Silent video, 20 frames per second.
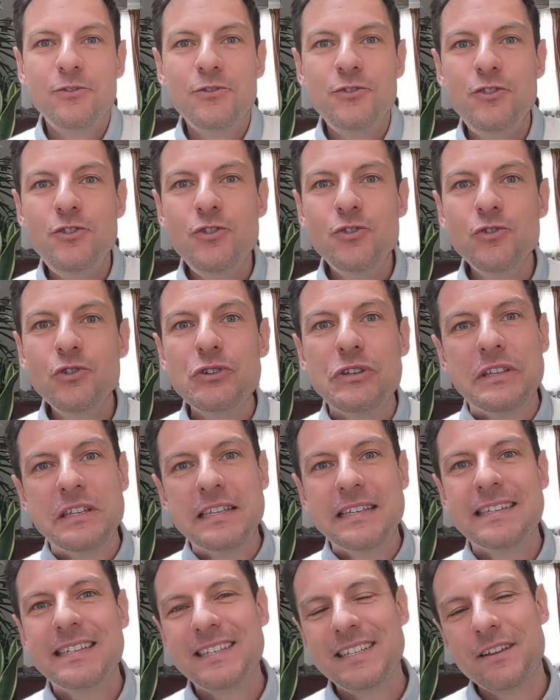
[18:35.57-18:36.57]
use
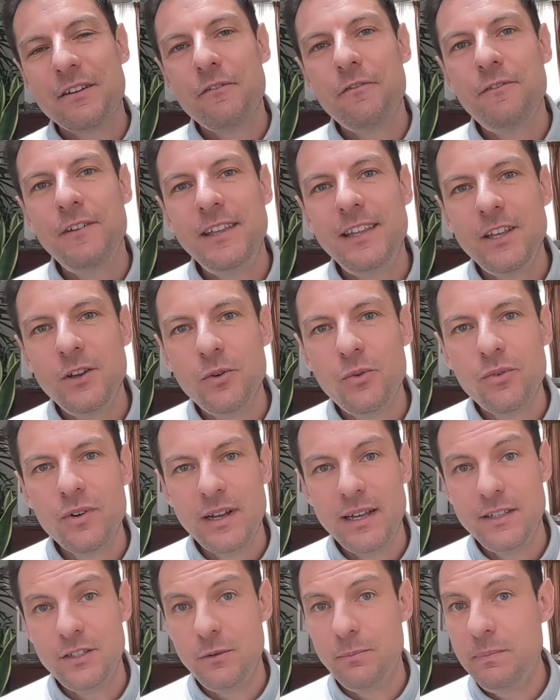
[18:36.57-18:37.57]
this video
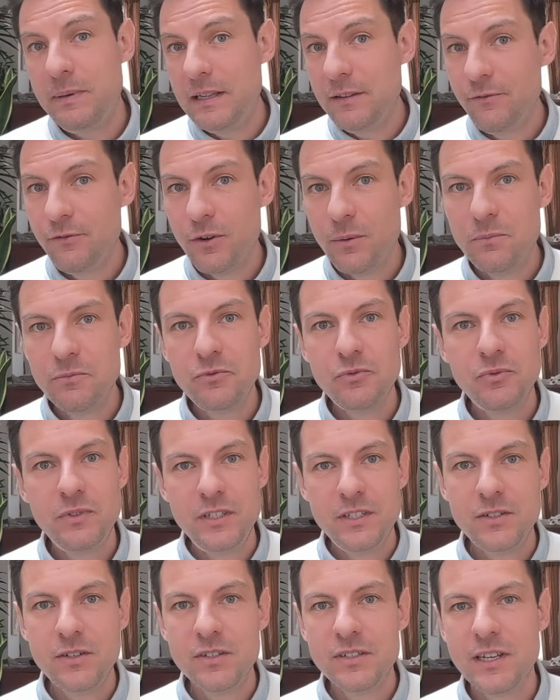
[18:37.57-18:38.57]
as a platform to
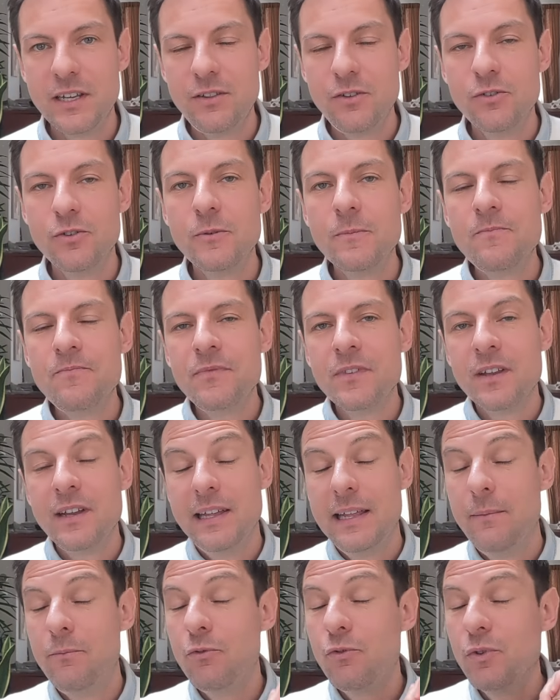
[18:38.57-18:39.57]
discuss. I know
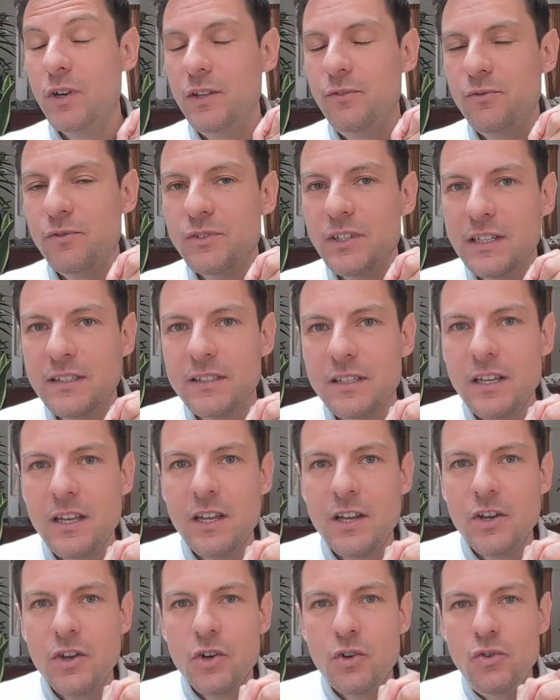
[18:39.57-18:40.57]
I'm grateful that
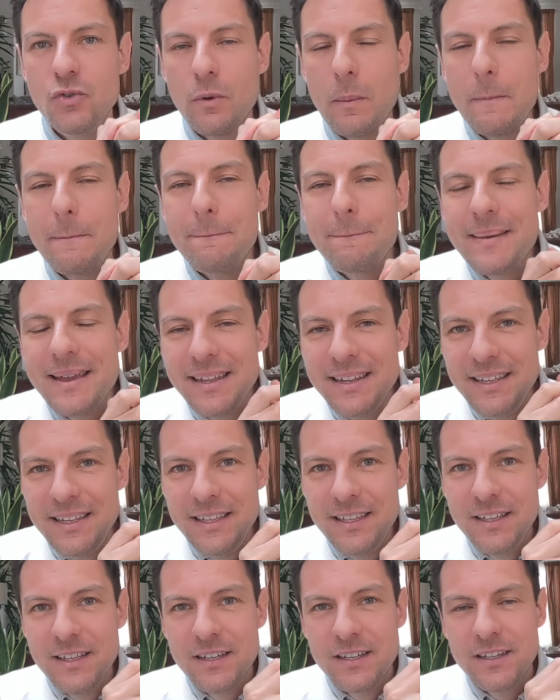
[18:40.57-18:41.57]
you're
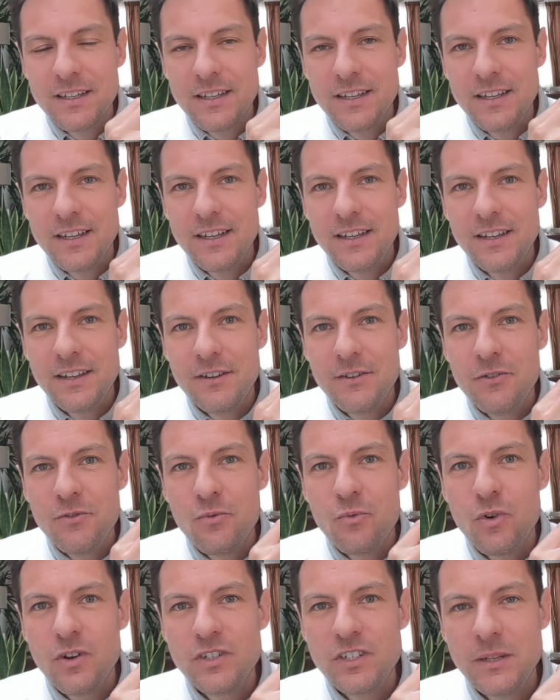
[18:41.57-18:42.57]
many
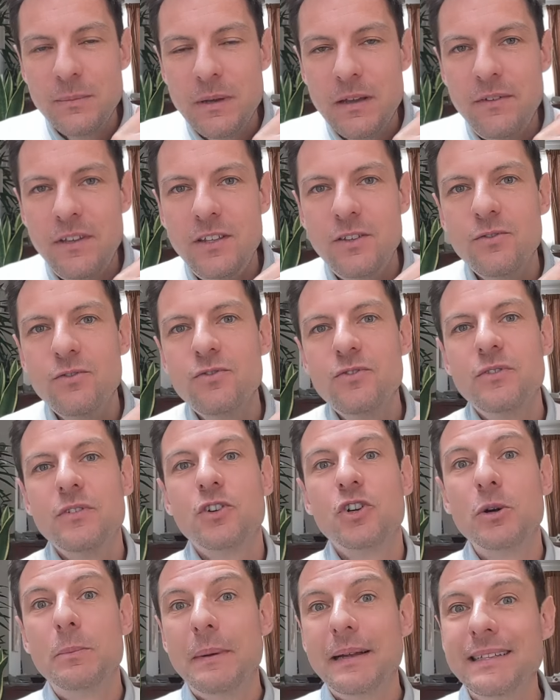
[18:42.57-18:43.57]
watching my videos,
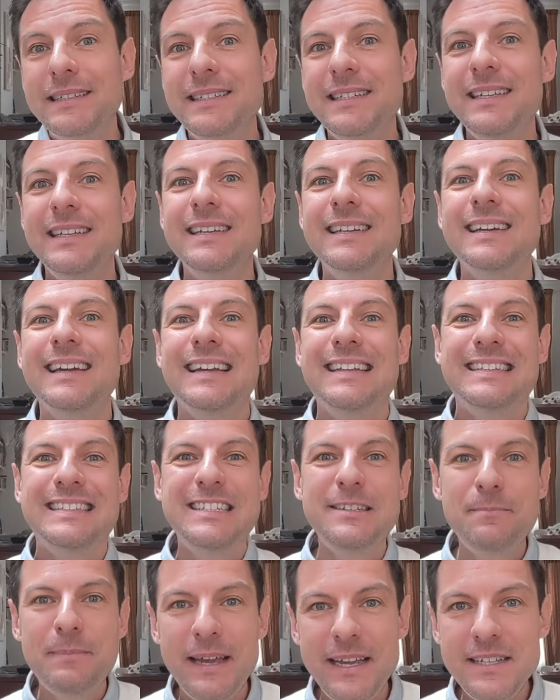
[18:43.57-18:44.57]
commenting and
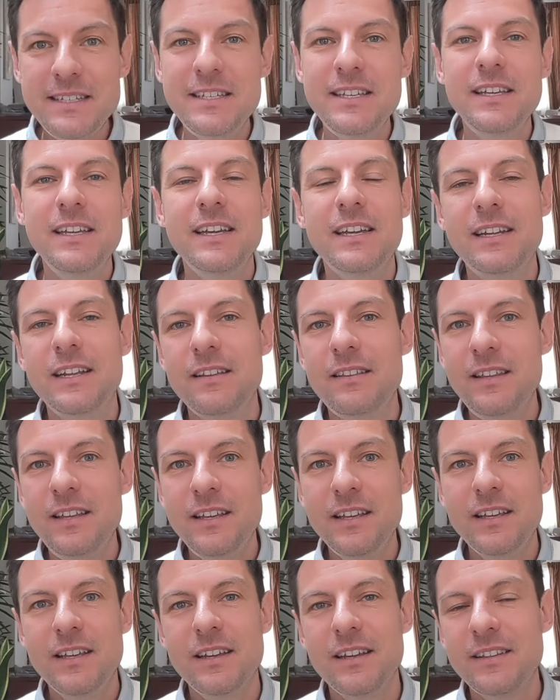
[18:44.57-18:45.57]
debating, and I
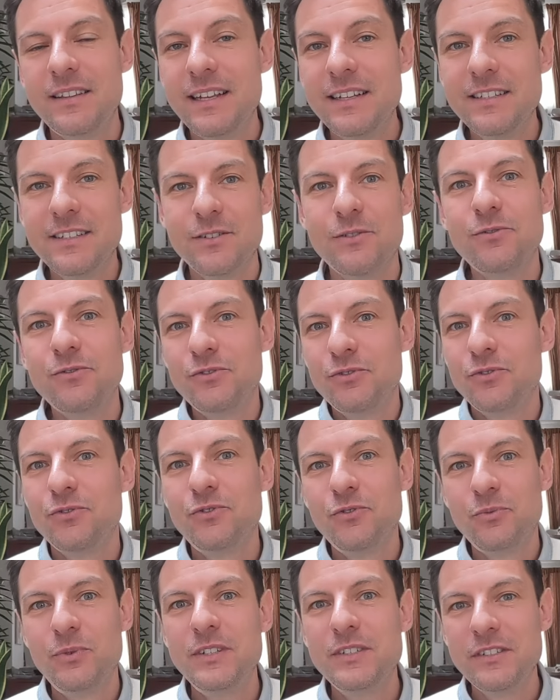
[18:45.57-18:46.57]
think that's also
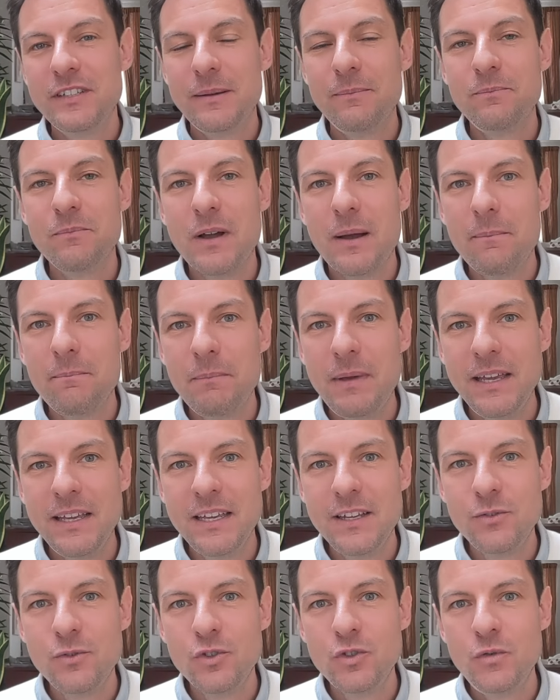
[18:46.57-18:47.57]
the reason I'm
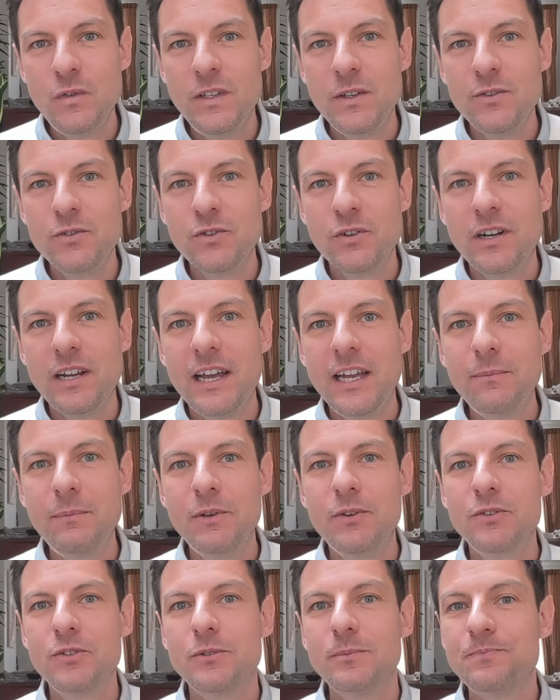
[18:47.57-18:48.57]
making those videos online,
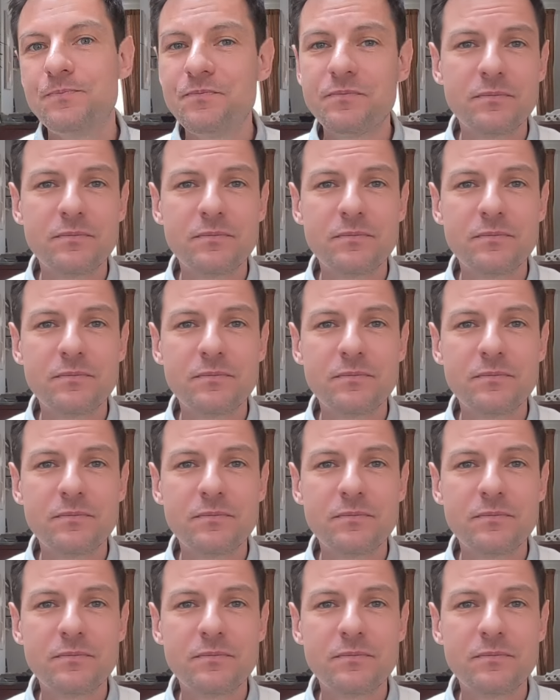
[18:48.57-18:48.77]
because